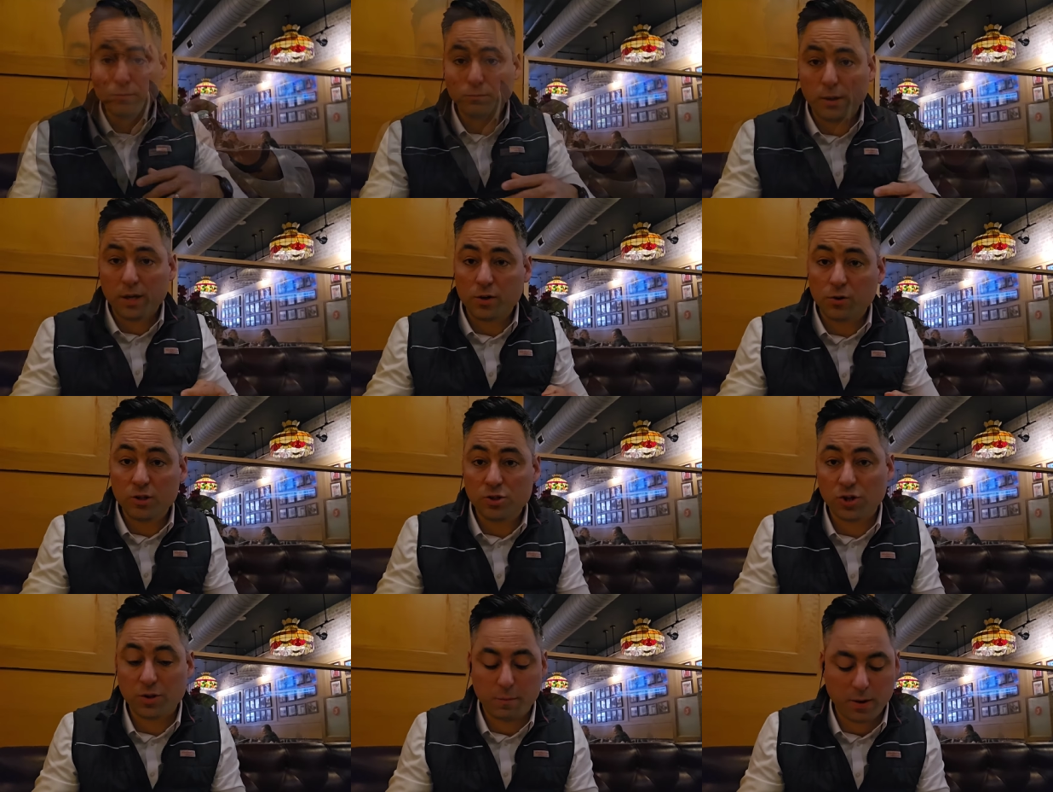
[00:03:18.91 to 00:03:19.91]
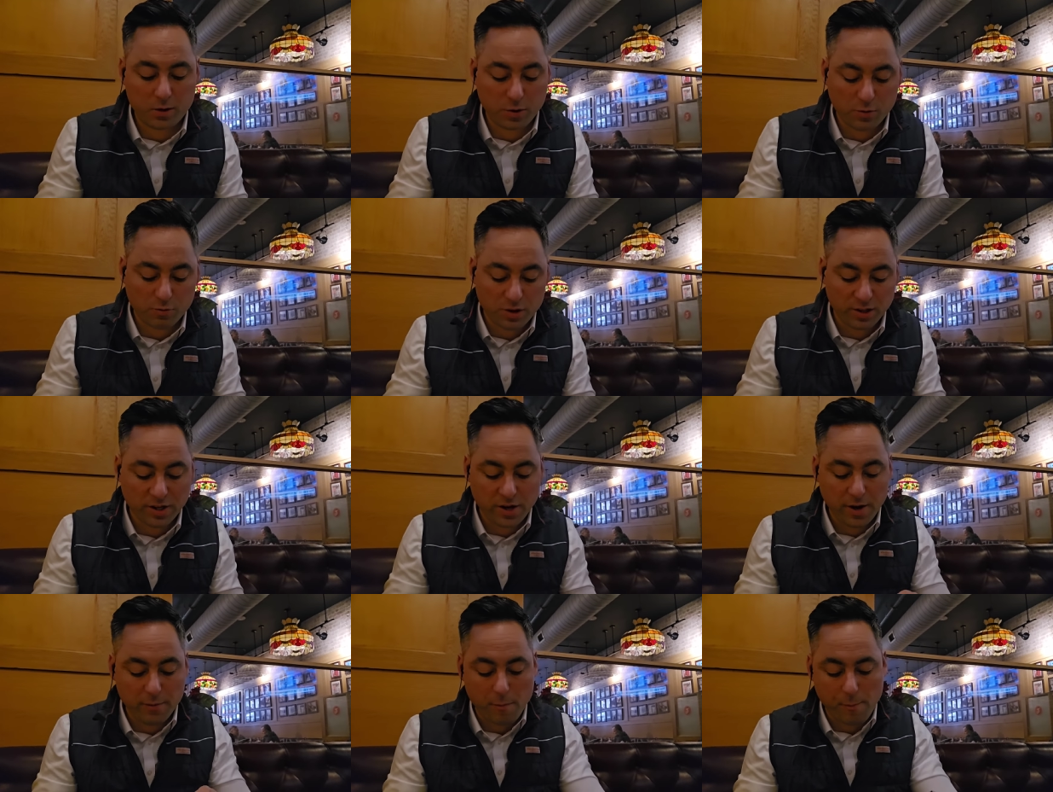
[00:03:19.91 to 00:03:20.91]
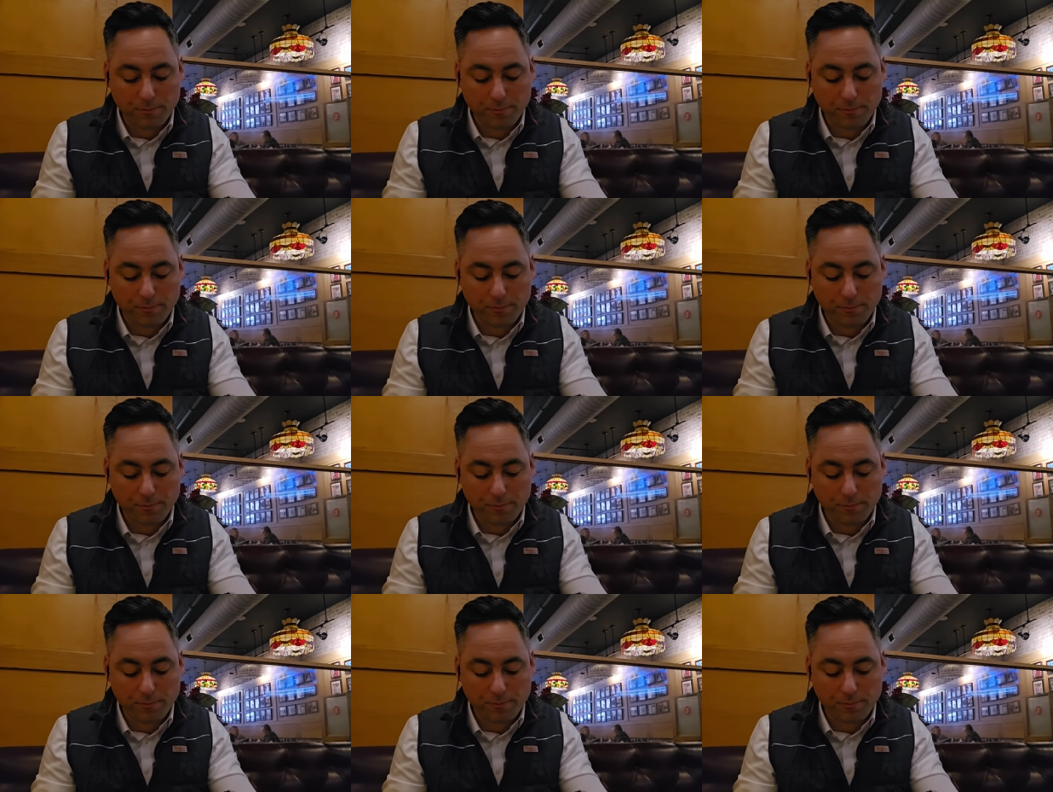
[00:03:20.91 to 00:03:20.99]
Better crunch on the pickle, really good.